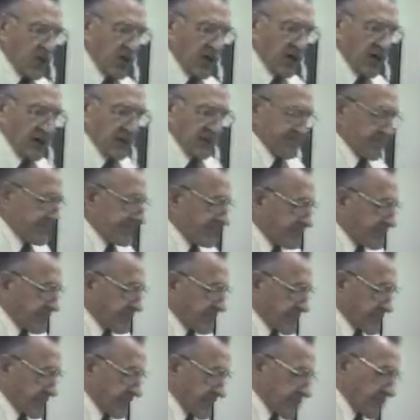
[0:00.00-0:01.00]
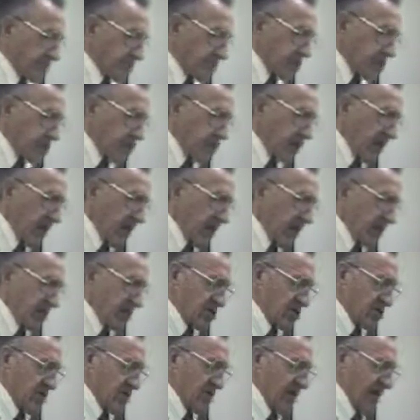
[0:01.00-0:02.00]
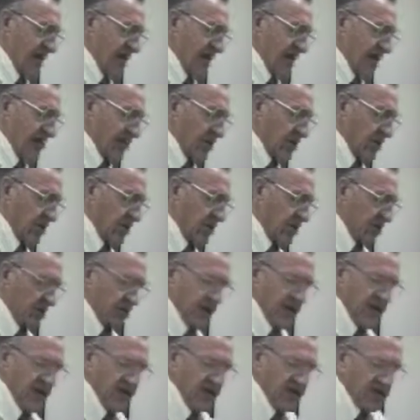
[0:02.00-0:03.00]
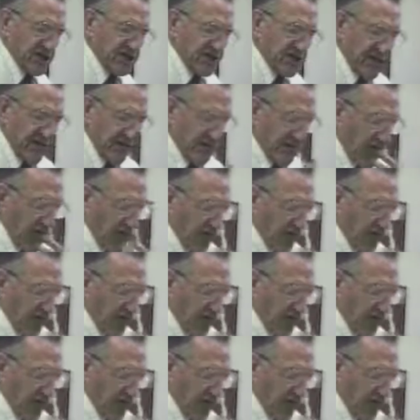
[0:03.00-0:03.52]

All right. Let's go to Matthew and look at what I just said.